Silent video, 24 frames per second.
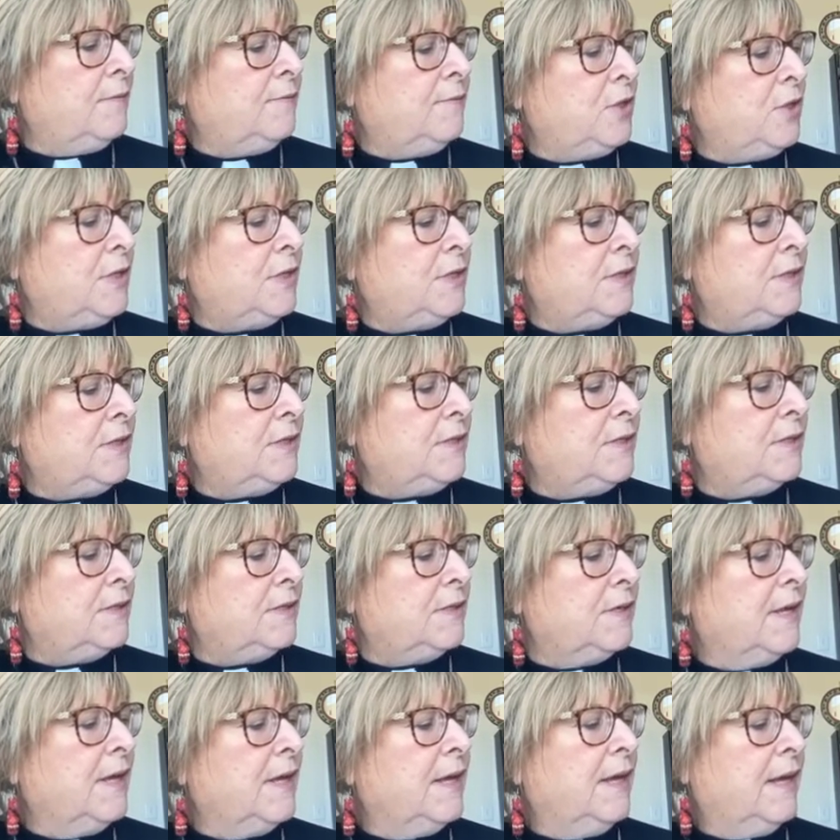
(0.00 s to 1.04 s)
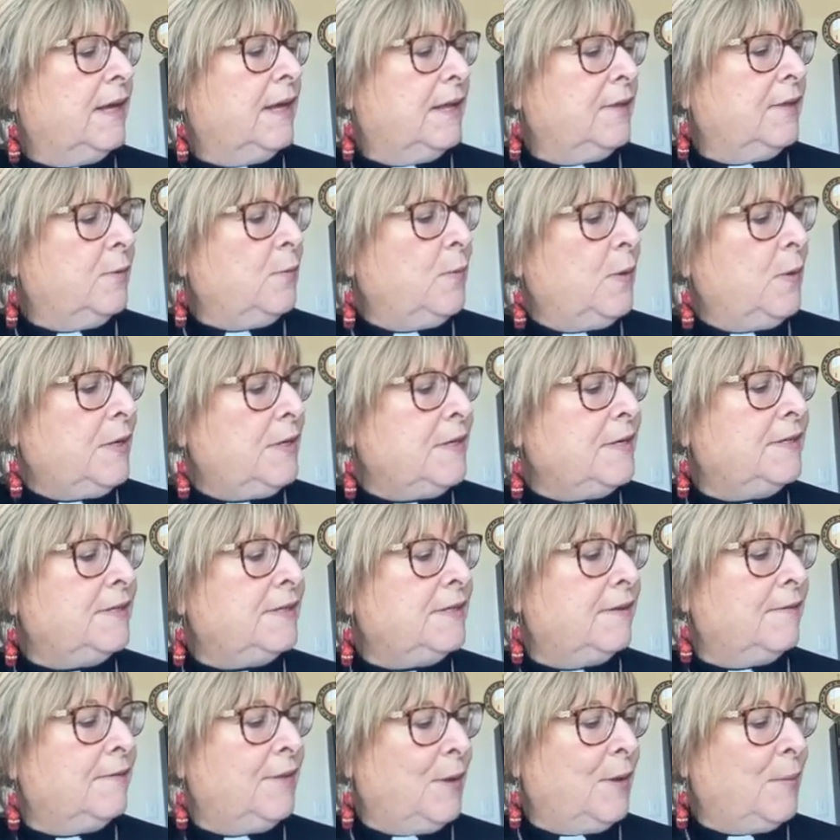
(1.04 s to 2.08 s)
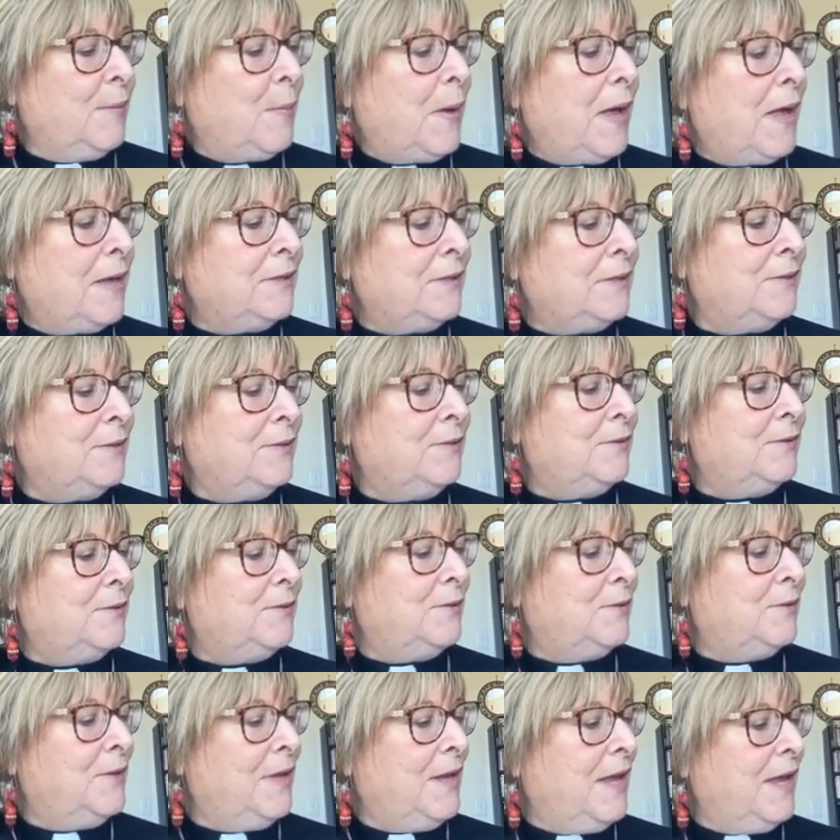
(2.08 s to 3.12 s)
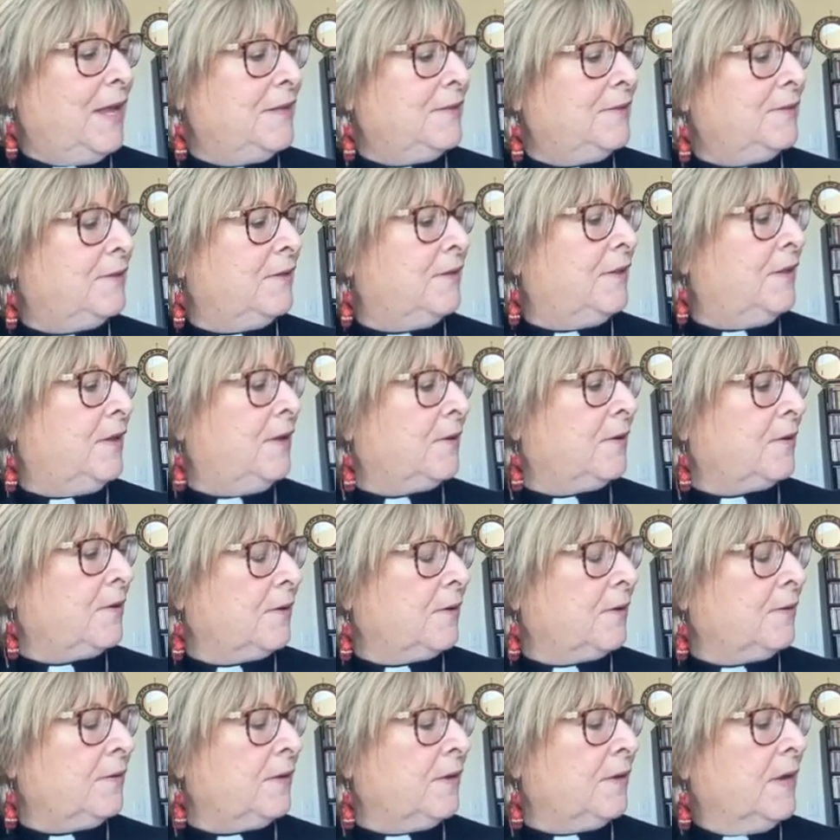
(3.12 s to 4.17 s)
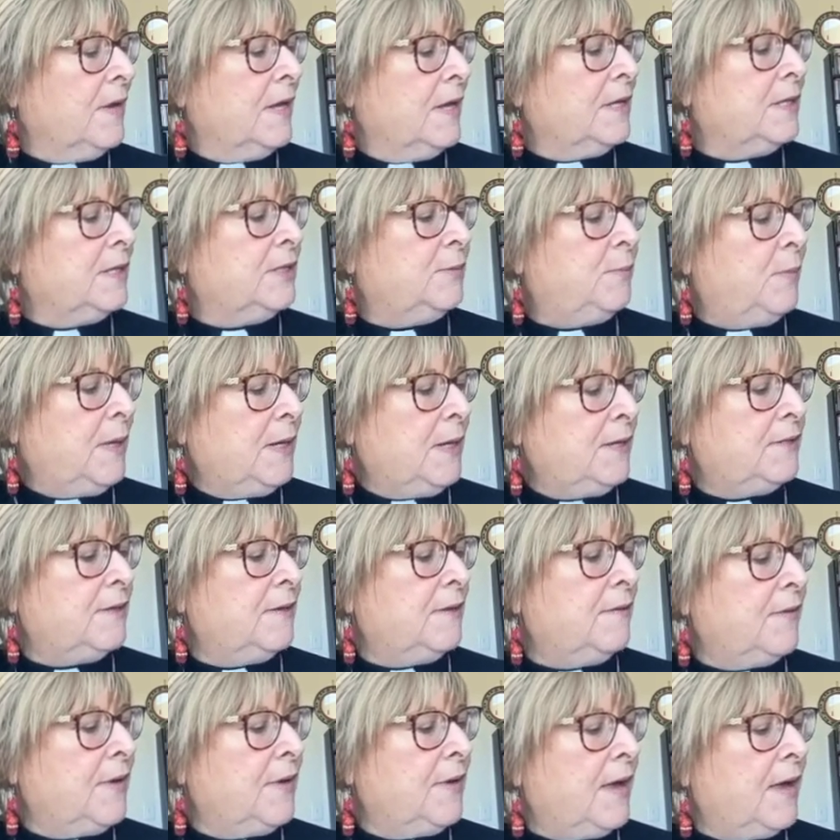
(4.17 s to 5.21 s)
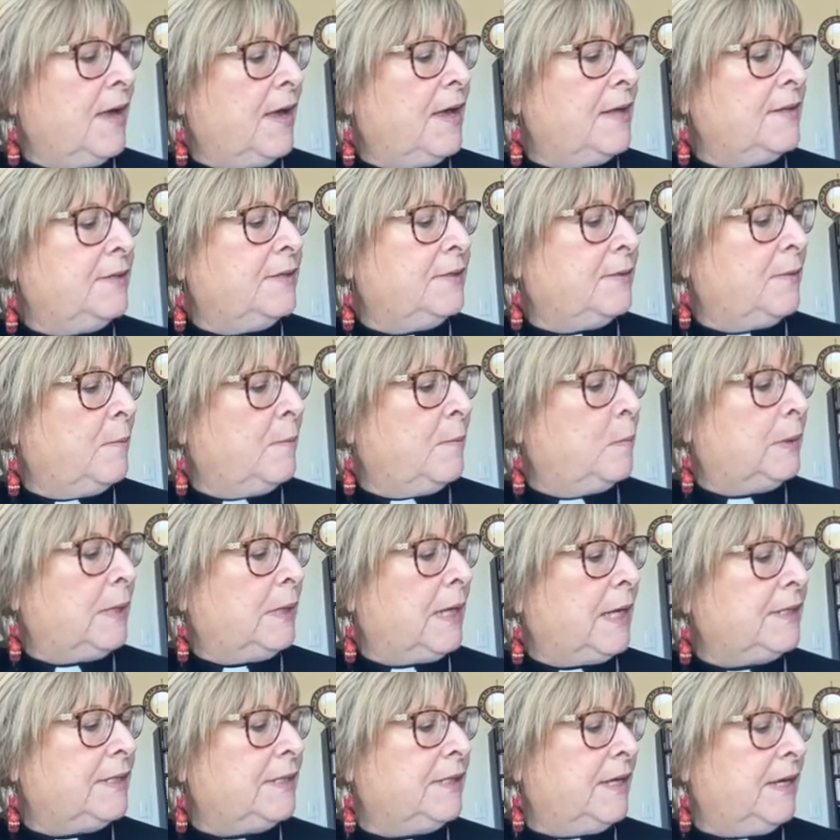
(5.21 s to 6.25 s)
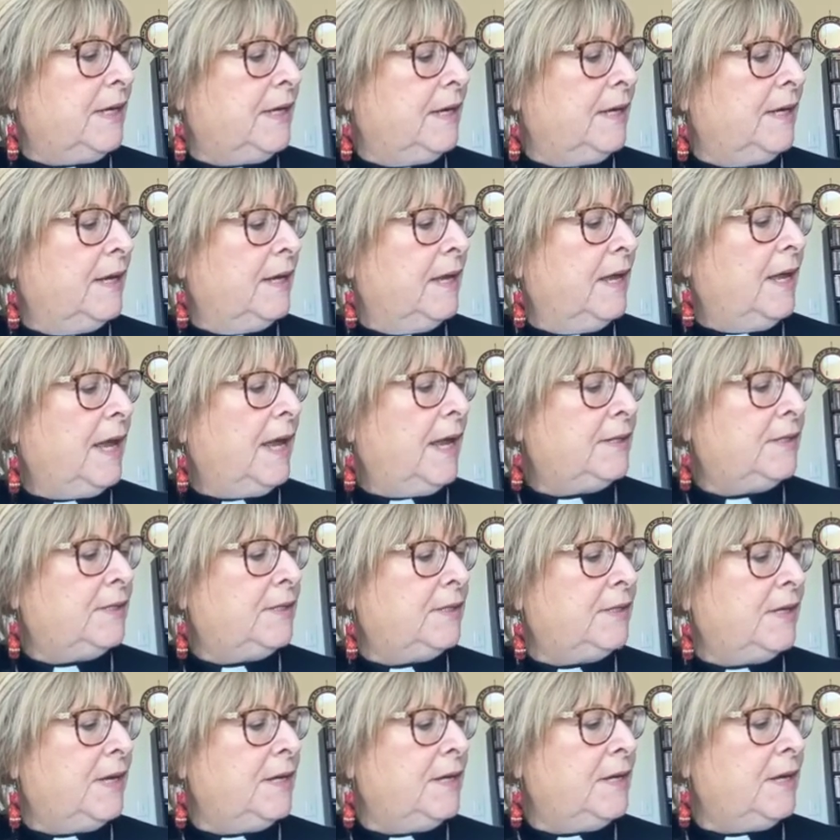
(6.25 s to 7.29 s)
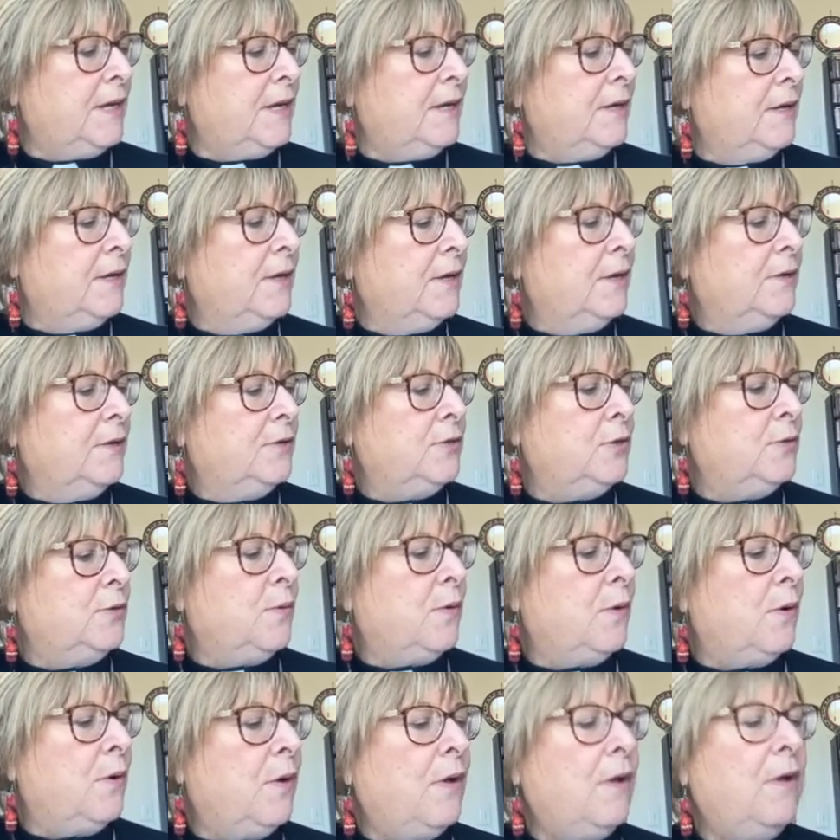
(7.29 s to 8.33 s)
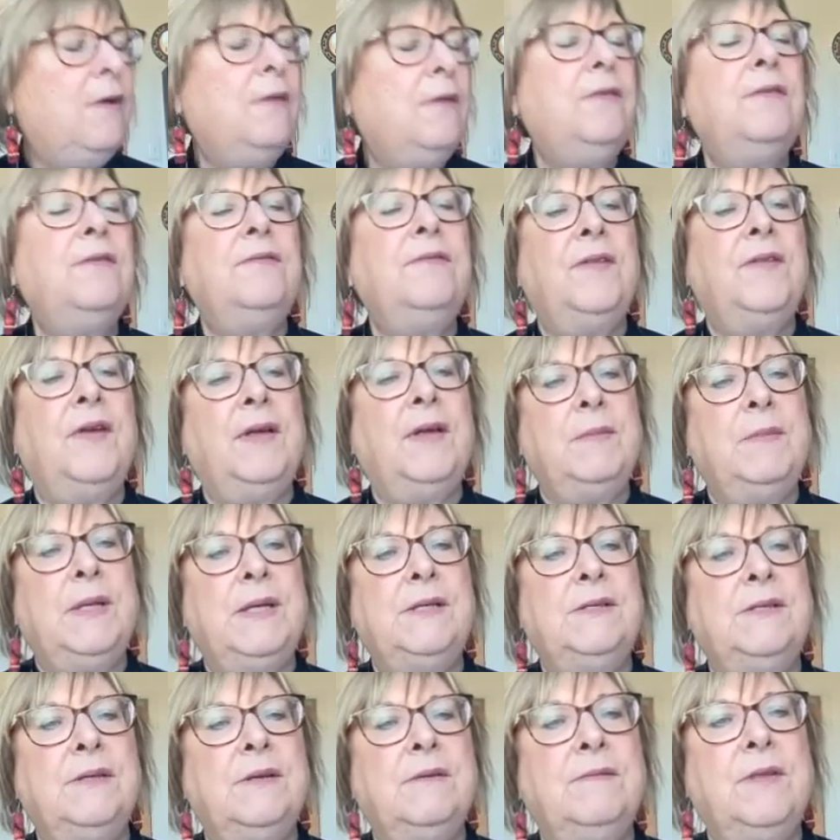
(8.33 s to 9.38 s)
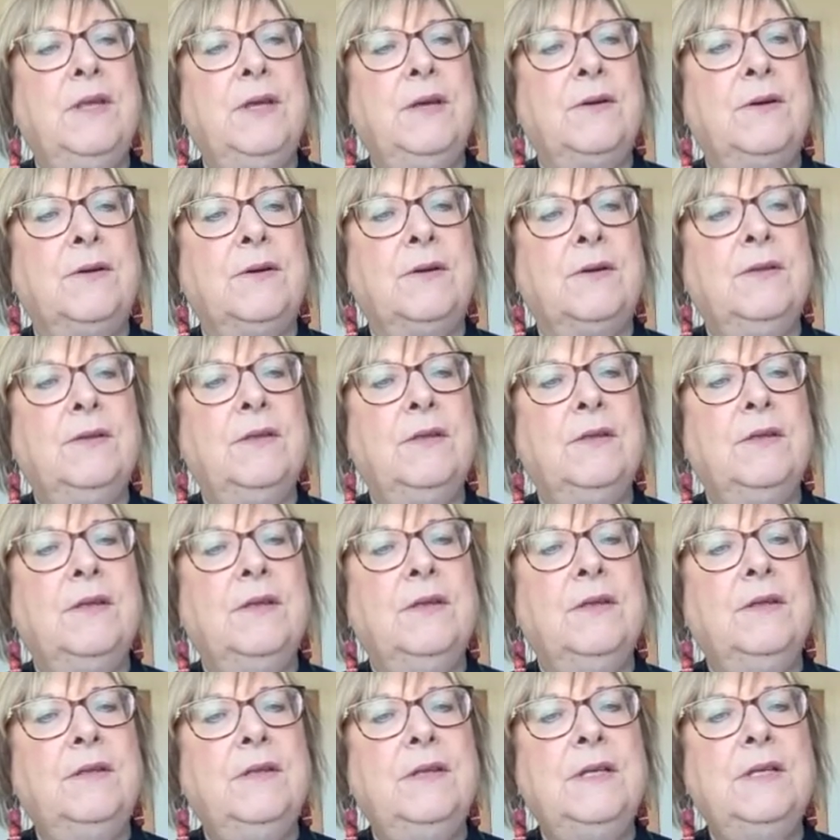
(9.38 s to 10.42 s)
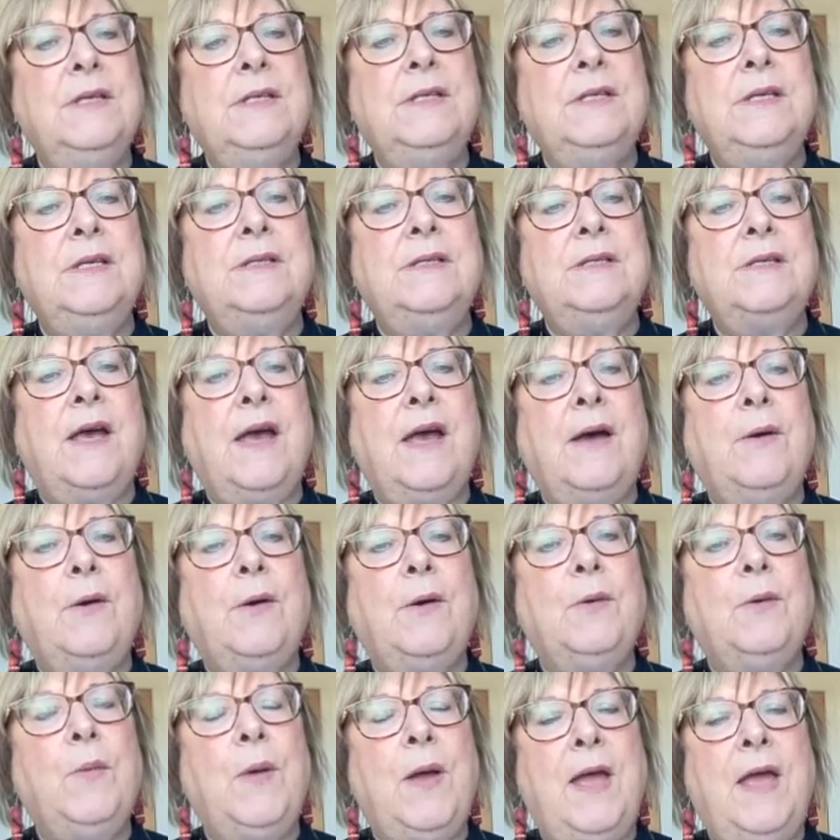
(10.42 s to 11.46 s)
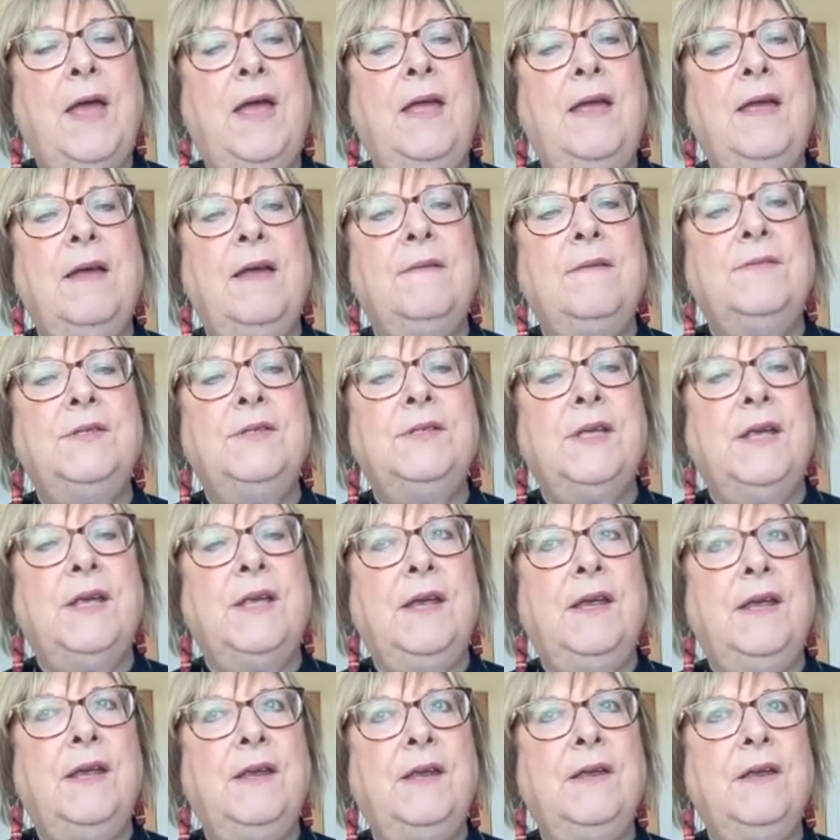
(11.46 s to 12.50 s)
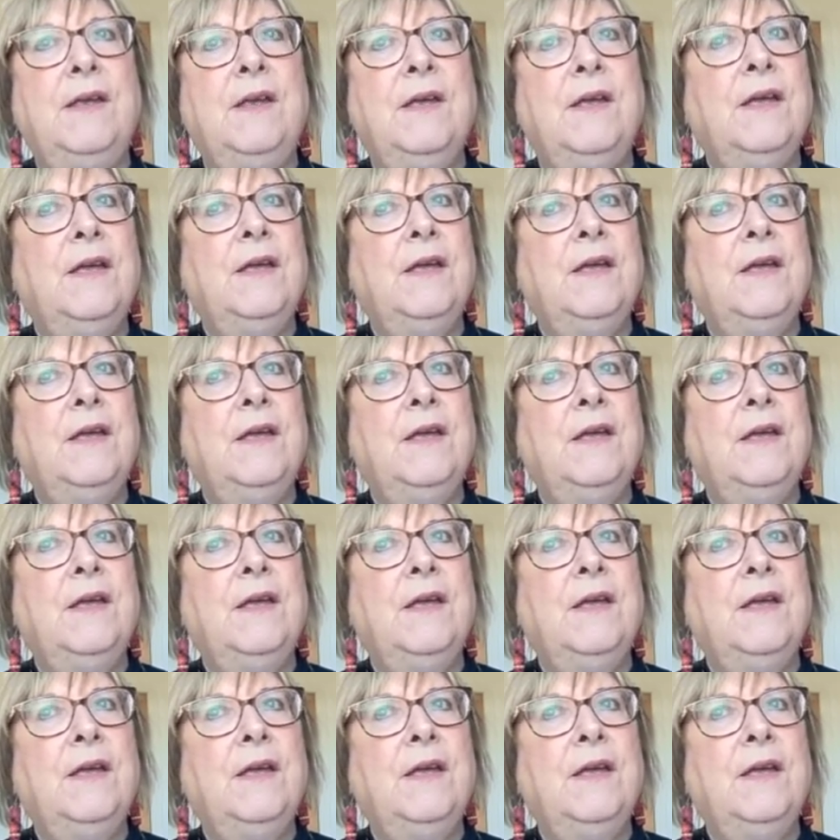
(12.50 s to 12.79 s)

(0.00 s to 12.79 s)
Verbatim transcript: of Jesus, and the witness of the apostles to the ends of the earth speaks of God's blessing extending to all the families of the earth. This is our way of saying